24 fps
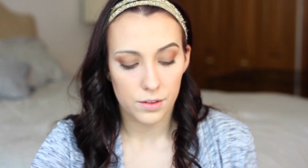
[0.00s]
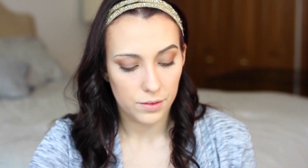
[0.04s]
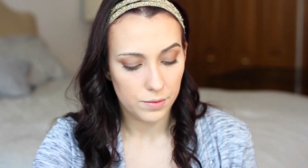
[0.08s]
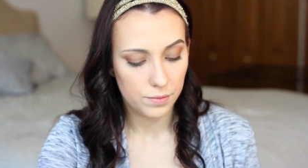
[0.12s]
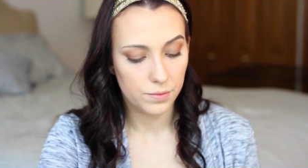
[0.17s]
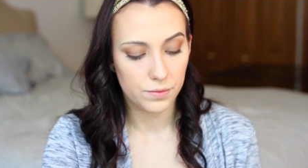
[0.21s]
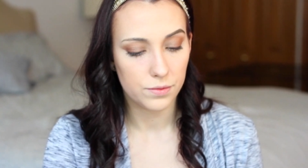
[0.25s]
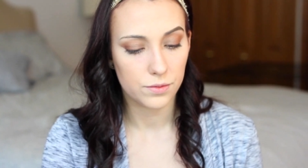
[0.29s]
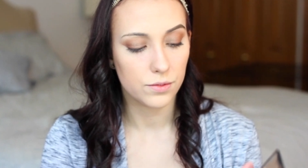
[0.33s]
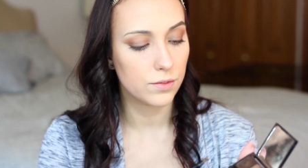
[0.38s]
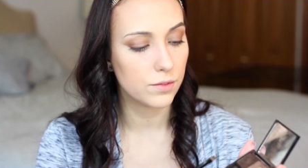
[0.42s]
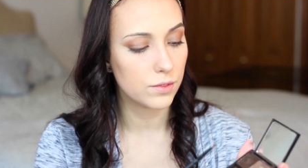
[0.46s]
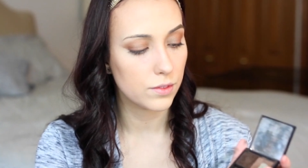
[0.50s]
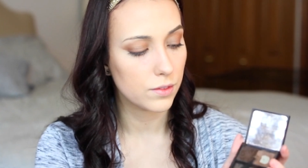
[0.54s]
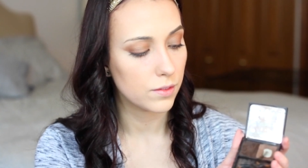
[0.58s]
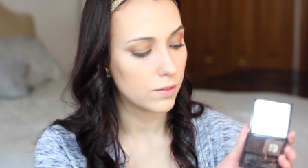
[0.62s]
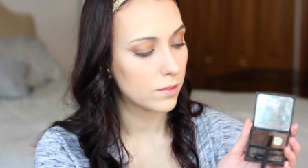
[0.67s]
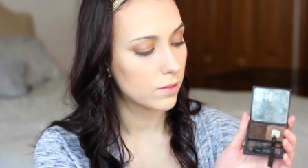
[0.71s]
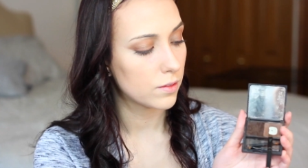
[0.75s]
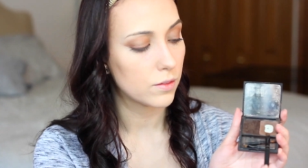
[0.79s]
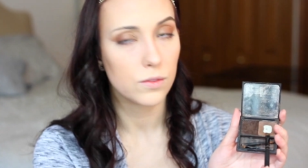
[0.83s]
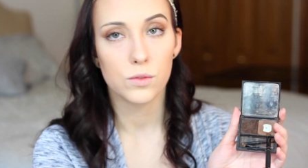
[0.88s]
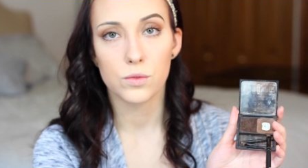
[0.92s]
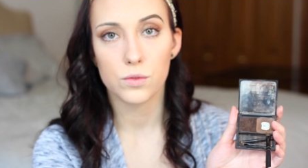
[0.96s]
then to fill in
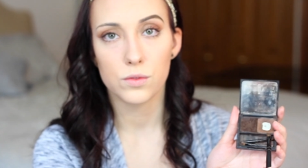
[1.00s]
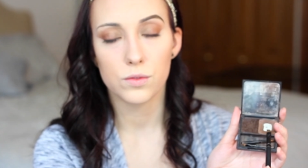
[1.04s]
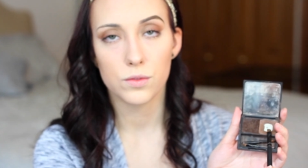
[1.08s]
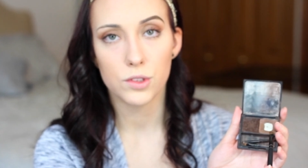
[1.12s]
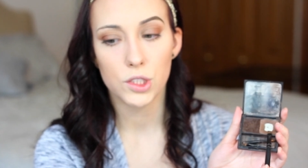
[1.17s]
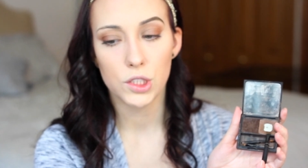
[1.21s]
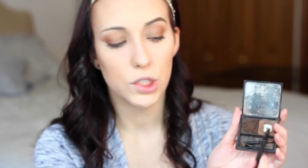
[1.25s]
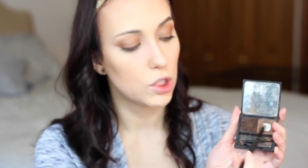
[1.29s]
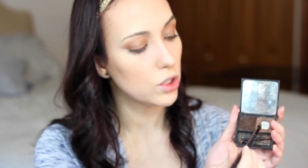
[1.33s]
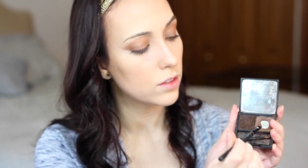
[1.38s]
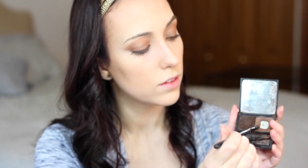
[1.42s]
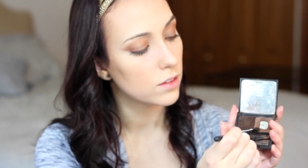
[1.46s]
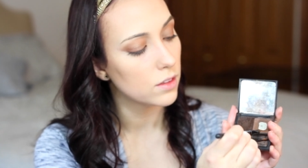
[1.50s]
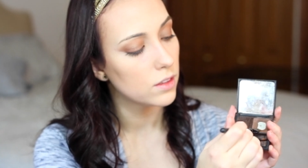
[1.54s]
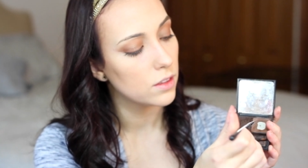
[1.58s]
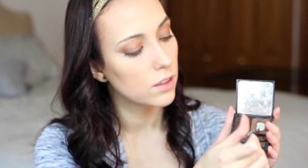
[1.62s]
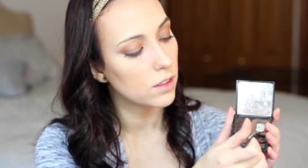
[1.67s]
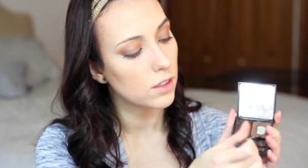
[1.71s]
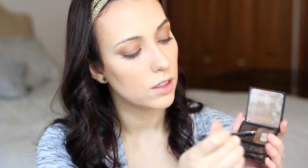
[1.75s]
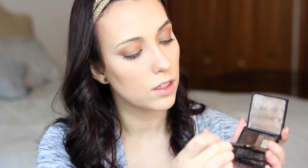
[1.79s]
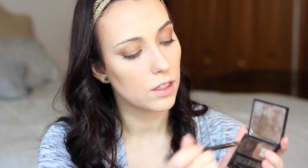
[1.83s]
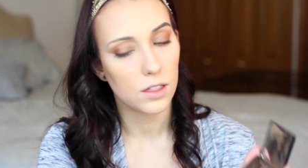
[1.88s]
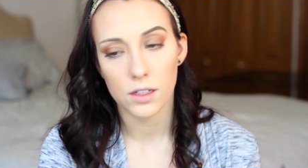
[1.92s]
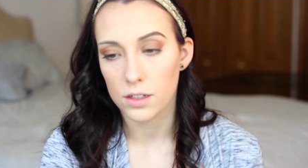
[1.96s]
my brows, I'm using
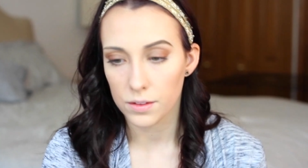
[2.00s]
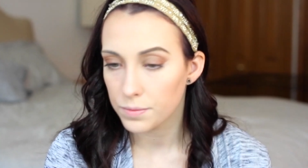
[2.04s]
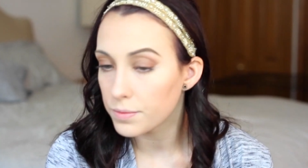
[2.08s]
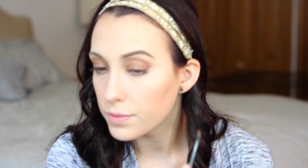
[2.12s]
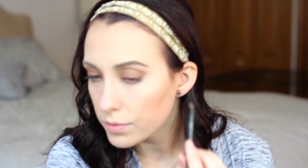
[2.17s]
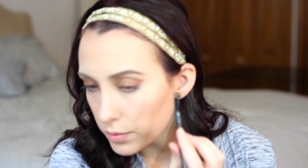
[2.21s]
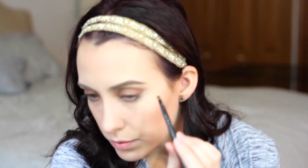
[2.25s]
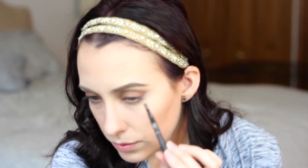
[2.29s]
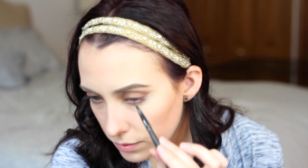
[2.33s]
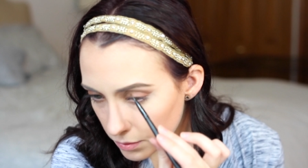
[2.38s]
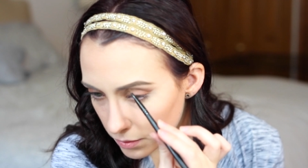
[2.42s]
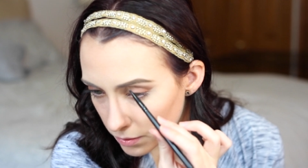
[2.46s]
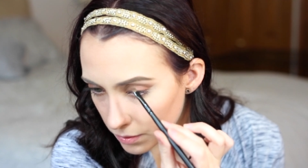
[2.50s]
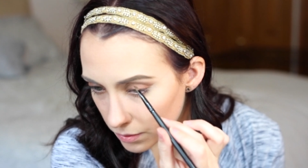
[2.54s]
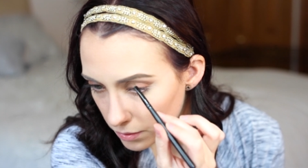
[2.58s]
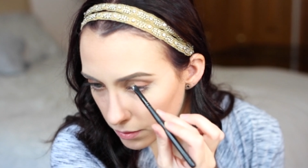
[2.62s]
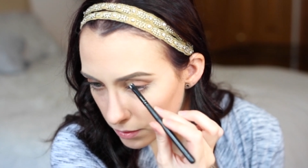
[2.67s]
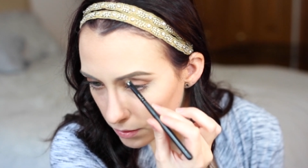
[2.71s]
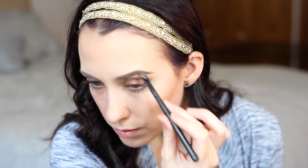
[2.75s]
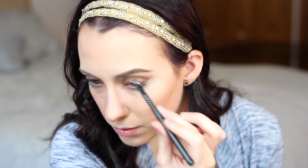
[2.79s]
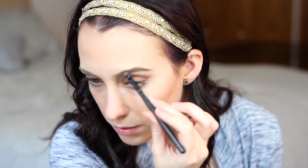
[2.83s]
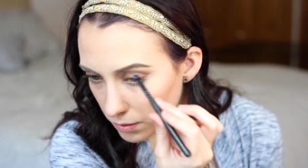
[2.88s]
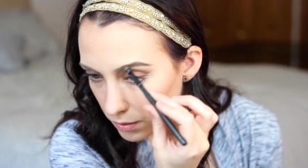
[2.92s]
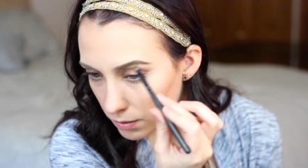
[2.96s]
my Benefit
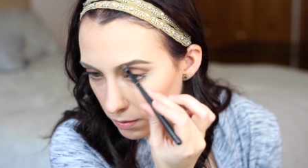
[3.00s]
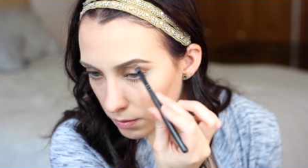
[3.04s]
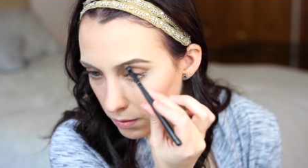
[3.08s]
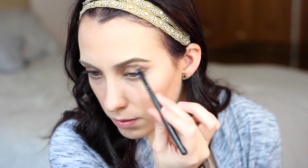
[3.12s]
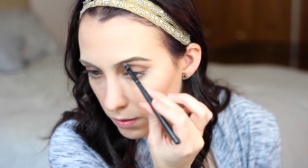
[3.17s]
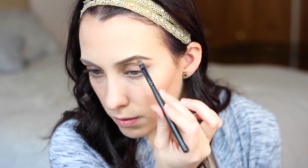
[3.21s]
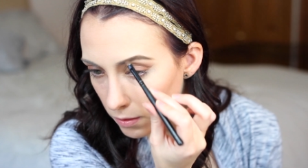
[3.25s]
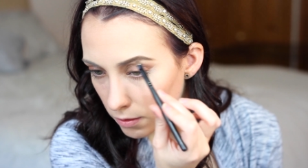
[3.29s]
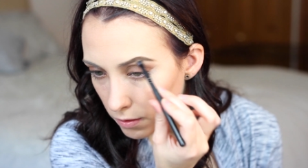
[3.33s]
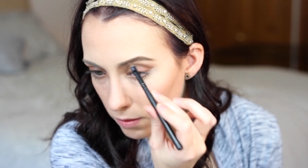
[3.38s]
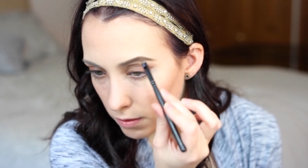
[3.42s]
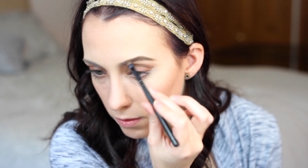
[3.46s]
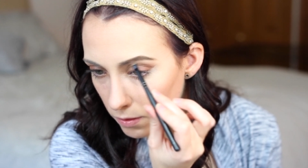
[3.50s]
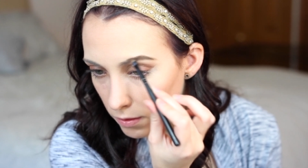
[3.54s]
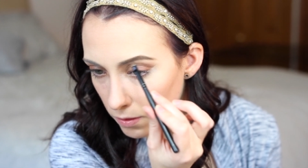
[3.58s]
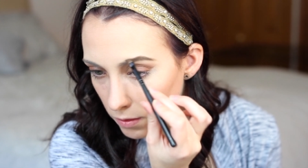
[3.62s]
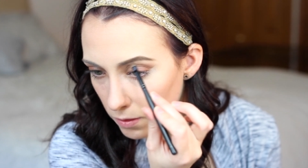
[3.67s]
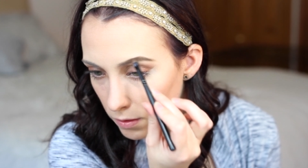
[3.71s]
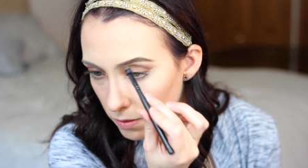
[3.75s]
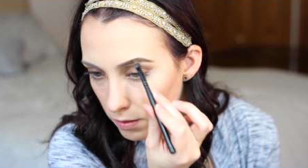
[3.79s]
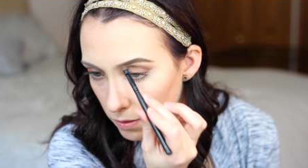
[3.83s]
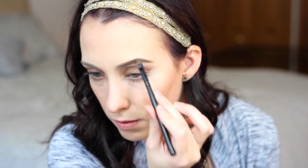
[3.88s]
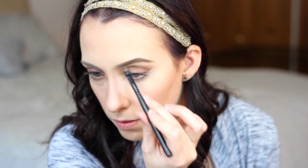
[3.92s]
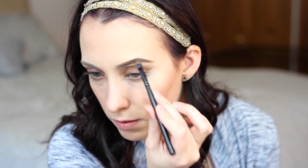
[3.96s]
Browsings kit in
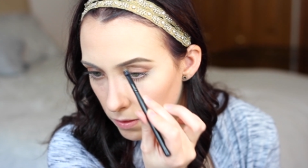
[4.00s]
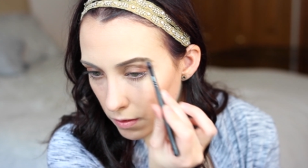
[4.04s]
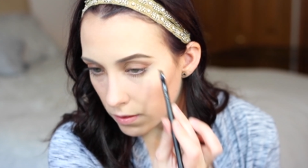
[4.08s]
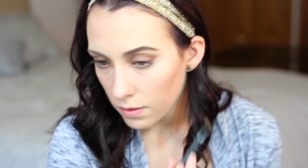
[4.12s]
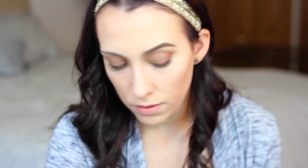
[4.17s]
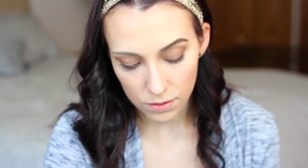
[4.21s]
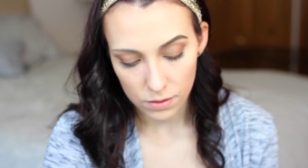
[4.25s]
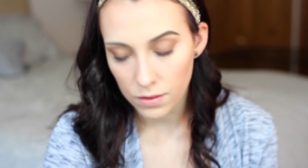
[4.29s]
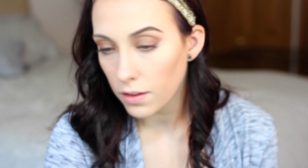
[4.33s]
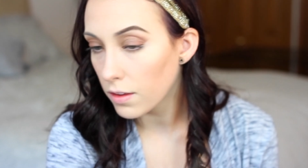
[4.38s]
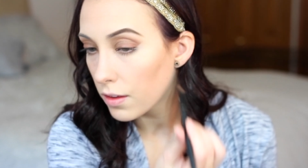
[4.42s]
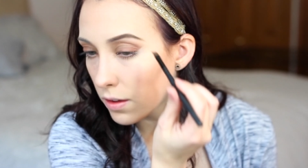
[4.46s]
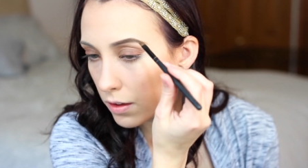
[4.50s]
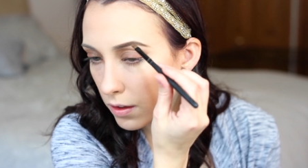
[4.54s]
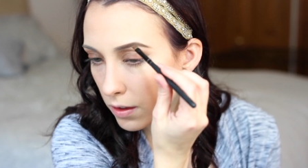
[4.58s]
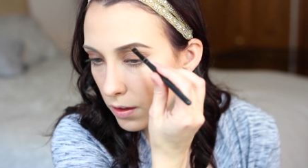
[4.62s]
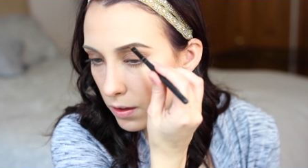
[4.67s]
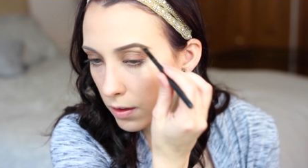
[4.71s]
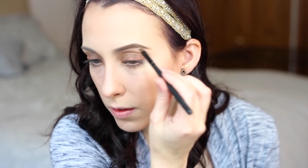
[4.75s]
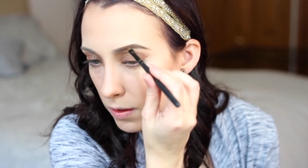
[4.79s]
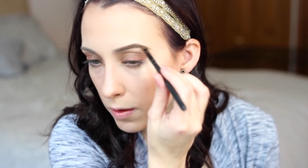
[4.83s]
the shade medium,